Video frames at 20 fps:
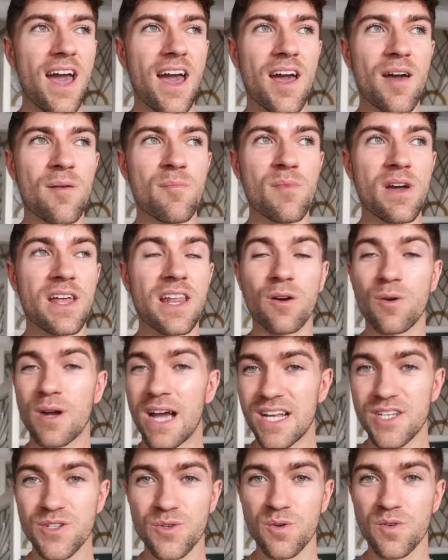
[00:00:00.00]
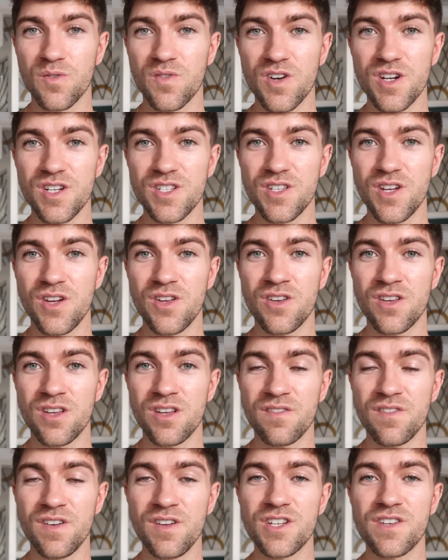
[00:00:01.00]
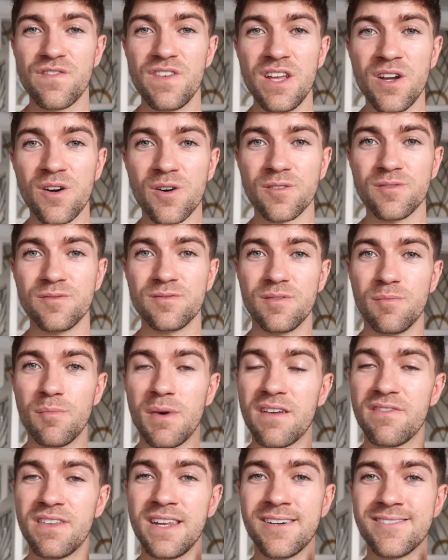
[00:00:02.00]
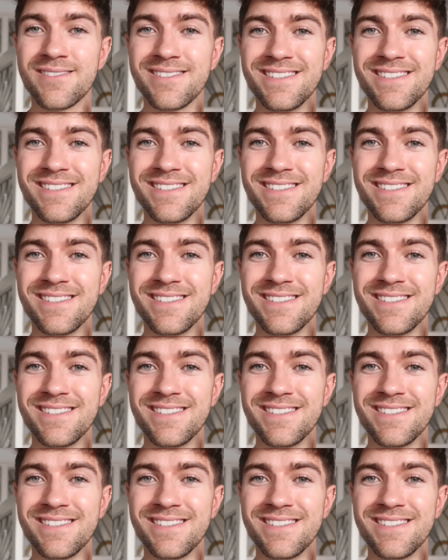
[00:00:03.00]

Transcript: And I'll catch you all very soon in a future video. Bye for now.